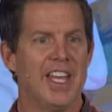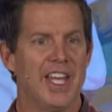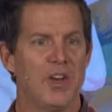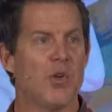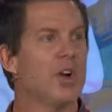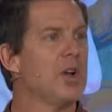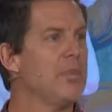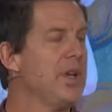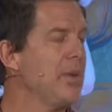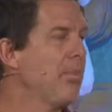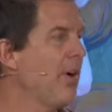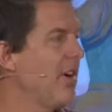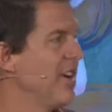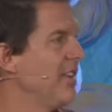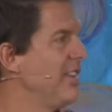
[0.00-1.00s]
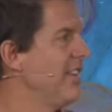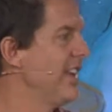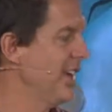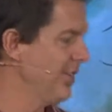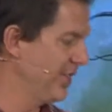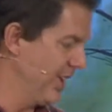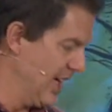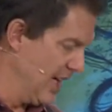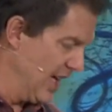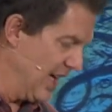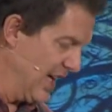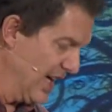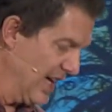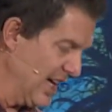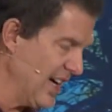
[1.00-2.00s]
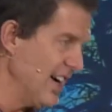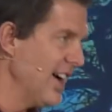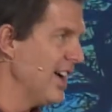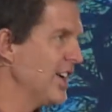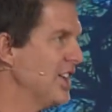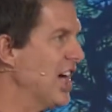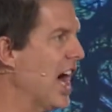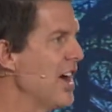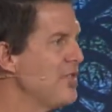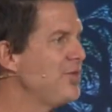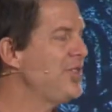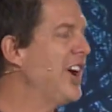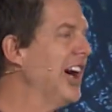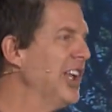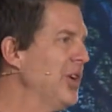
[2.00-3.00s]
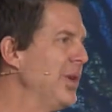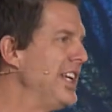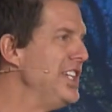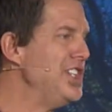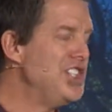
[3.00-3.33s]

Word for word: in order to be a part of this uh, God-following,